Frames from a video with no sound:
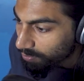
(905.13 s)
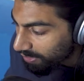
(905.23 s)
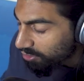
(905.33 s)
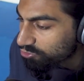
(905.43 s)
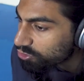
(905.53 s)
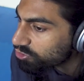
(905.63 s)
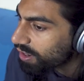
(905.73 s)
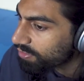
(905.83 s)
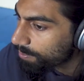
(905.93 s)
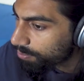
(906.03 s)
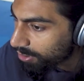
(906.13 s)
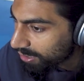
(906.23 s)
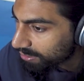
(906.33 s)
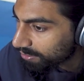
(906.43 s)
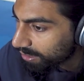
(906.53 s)
But then as soon as you have that
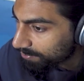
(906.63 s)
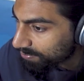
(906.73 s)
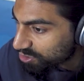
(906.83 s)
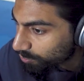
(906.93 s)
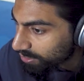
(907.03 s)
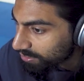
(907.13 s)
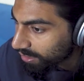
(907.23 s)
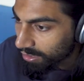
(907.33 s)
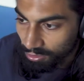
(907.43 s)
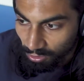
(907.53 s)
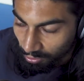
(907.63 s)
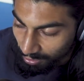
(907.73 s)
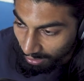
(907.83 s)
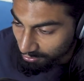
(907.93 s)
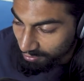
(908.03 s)
break in between,
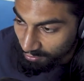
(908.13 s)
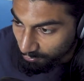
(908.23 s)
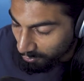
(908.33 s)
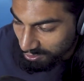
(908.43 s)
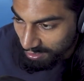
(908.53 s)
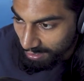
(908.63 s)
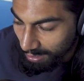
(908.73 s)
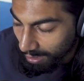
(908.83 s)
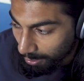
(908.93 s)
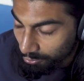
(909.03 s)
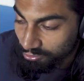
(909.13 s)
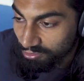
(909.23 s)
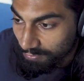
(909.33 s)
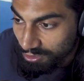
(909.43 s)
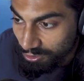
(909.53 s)
like you said, 48 hours to
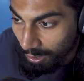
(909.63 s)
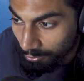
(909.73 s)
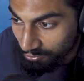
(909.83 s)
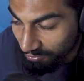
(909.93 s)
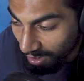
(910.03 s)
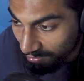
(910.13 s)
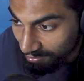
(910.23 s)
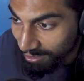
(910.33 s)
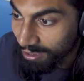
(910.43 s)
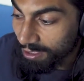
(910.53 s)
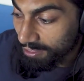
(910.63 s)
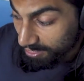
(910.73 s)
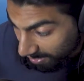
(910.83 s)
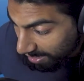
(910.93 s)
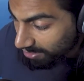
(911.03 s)
72 hours fast,
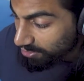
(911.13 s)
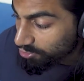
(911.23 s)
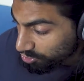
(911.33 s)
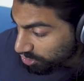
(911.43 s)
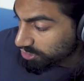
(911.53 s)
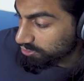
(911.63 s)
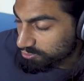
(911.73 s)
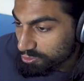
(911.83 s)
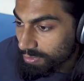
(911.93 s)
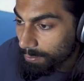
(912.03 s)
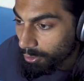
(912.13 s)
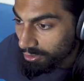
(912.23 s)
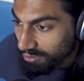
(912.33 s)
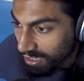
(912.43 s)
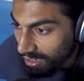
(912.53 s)
then you can consume that
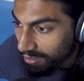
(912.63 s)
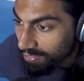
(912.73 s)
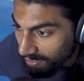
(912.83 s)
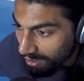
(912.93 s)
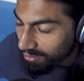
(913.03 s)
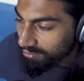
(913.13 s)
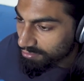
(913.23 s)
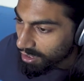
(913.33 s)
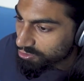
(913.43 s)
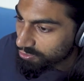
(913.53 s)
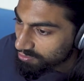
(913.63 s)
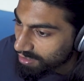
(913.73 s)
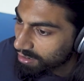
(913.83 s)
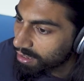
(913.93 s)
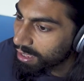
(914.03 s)
product again and then start to
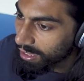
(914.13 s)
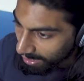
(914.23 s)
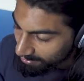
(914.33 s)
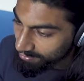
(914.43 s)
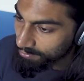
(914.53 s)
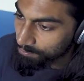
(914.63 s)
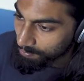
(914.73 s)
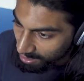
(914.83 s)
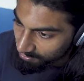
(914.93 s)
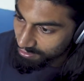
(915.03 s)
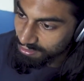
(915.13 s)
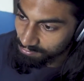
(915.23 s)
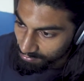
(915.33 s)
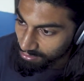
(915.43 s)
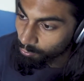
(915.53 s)
understand, is it
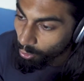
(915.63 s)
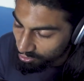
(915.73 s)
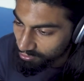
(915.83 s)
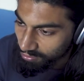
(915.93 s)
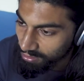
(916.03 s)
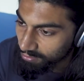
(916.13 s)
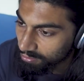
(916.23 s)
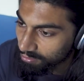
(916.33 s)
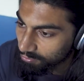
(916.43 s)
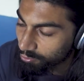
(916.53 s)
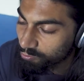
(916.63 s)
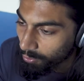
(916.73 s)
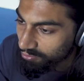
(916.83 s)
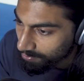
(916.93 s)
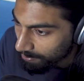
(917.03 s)
benefiting me? What's the
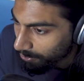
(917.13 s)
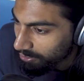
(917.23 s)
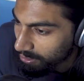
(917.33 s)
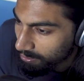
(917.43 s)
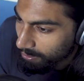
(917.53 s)
response in my body?